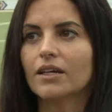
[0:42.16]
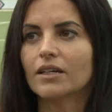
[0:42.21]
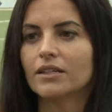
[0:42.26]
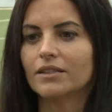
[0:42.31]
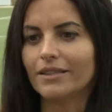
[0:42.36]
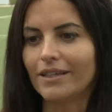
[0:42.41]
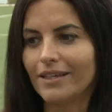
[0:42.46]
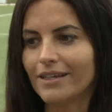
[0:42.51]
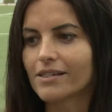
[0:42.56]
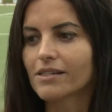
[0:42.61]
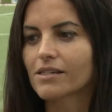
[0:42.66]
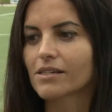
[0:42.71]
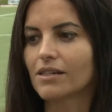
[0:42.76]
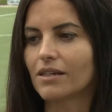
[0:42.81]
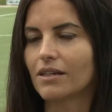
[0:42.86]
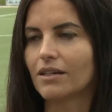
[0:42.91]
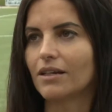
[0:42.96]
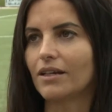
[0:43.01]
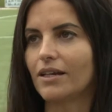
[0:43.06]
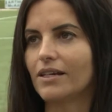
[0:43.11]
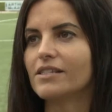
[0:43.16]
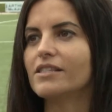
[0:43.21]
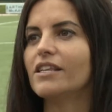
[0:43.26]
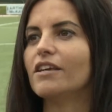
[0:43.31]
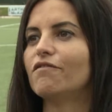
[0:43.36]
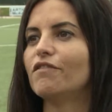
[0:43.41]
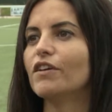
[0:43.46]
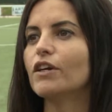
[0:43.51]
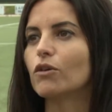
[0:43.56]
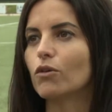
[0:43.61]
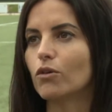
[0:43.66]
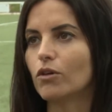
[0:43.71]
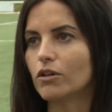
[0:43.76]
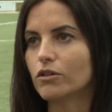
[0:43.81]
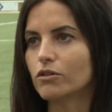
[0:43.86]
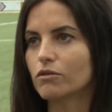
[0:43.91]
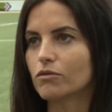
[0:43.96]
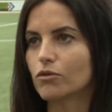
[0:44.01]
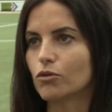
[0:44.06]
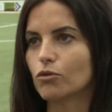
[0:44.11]
this, it's difficult
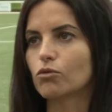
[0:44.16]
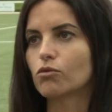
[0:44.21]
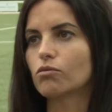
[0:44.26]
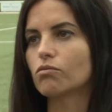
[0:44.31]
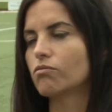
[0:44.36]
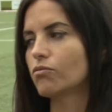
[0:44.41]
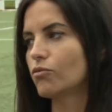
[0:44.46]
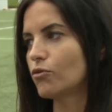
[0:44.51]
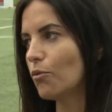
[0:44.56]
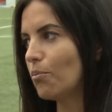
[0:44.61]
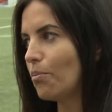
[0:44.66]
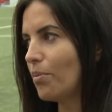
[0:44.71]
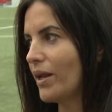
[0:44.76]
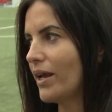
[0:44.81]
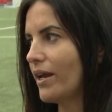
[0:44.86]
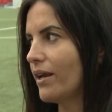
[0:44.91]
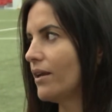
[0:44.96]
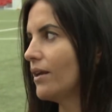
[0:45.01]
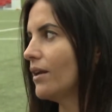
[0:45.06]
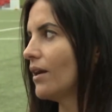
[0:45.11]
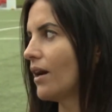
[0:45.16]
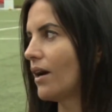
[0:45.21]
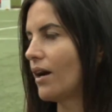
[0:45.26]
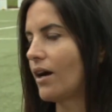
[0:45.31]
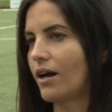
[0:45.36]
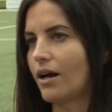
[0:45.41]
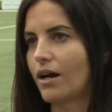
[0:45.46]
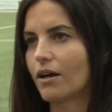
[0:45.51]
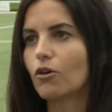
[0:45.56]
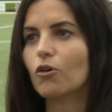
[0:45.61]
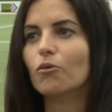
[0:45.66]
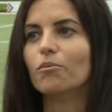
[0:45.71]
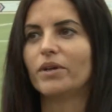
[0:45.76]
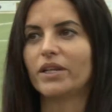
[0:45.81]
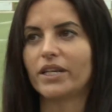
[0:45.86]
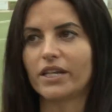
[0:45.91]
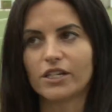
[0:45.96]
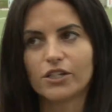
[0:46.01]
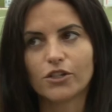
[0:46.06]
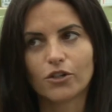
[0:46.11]
to play a
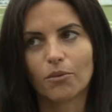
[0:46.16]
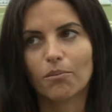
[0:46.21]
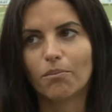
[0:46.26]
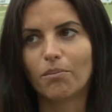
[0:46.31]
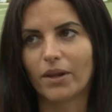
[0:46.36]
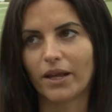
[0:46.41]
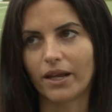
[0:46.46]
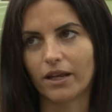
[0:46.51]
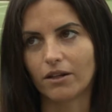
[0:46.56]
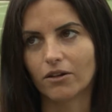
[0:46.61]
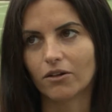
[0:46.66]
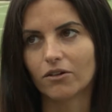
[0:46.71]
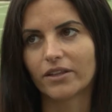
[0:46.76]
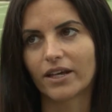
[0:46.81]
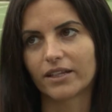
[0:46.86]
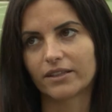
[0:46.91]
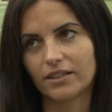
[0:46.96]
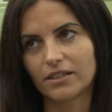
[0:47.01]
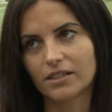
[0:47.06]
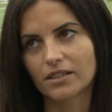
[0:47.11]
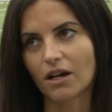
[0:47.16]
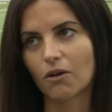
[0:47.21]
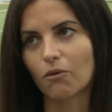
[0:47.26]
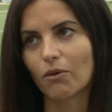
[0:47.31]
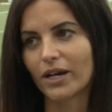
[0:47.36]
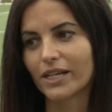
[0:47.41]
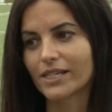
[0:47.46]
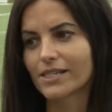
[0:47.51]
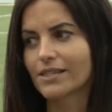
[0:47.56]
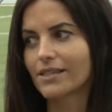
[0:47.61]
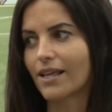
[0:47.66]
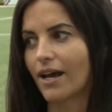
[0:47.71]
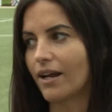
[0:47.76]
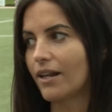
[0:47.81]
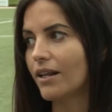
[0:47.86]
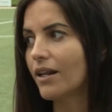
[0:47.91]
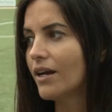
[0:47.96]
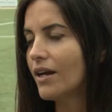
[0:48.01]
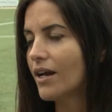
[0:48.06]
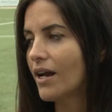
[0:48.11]
combination play, no? That is our
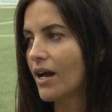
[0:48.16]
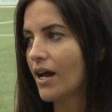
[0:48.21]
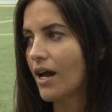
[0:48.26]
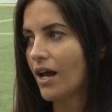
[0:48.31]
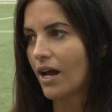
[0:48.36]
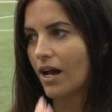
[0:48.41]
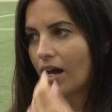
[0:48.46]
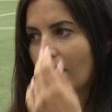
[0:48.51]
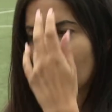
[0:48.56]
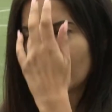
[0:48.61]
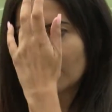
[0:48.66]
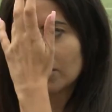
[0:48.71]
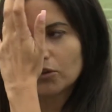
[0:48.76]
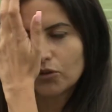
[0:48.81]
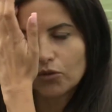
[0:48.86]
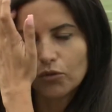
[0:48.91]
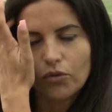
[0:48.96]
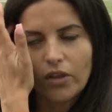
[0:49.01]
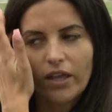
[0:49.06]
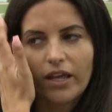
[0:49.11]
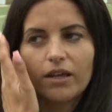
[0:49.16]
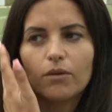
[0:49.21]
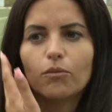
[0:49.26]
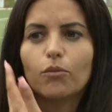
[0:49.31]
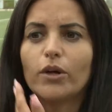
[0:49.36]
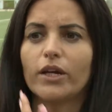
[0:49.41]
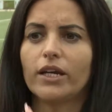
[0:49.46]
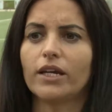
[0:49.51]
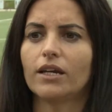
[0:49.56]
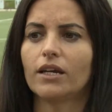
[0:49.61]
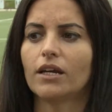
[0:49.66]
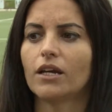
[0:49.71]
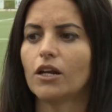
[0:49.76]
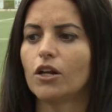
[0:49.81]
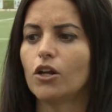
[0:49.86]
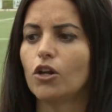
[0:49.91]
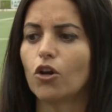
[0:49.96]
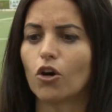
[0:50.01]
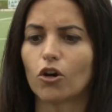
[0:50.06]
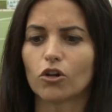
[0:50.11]
style. And today we
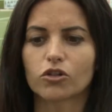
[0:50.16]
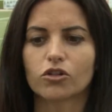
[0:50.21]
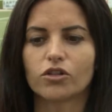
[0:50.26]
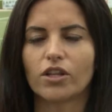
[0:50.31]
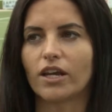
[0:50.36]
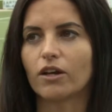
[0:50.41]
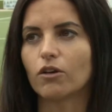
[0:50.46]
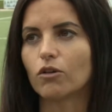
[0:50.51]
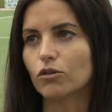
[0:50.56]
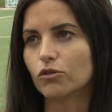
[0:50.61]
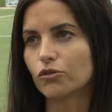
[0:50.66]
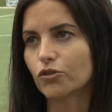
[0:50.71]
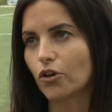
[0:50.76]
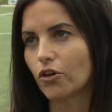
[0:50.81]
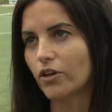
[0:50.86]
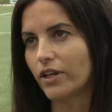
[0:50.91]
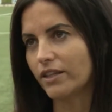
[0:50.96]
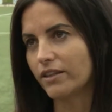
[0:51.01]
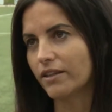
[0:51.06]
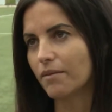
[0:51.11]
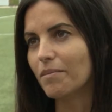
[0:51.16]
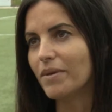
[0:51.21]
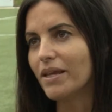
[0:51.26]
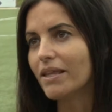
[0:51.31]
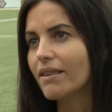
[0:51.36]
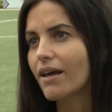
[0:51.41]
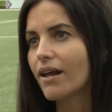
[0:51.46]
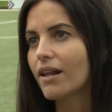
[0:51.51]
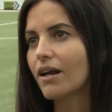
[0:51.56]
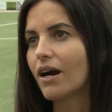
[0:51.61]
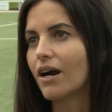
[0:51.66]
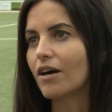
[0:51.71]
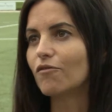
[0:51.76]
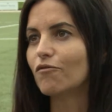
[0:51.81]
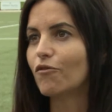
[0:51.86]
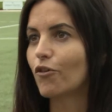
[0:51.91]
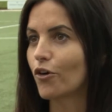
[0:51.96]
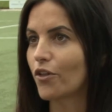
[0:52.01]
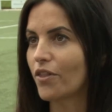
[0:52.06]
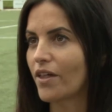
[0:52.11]
lost the control in the middle, and
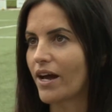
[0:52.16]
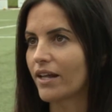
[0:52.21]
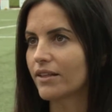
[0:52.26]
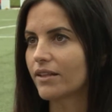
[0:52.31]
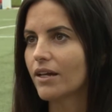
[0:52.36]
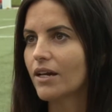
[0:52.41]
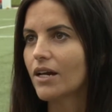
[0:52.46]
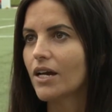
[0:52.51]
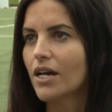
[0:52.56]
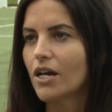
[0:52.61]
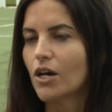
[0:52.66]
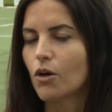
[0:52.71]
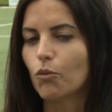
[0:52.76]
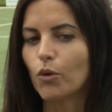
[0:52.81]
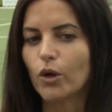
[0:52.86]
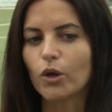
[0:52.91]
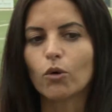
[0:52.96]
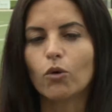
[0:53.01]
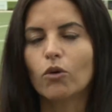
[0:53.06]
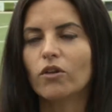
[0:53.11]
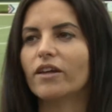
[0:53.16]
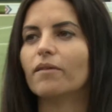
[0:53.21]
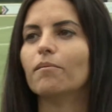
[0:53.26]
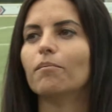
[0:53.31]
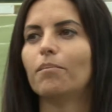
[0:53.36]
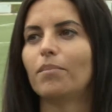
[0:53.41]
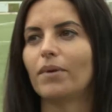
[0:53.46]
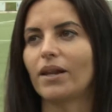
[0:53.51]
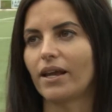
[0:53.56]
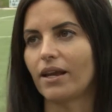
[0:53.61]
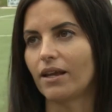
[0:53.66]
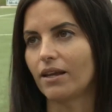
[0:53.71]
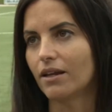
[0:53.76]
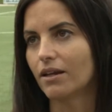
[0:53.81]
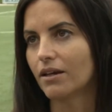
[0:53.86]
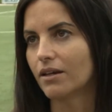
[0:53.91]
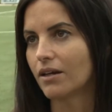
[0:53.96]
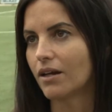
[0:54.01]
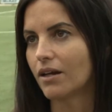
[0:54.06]
for that we couldn't play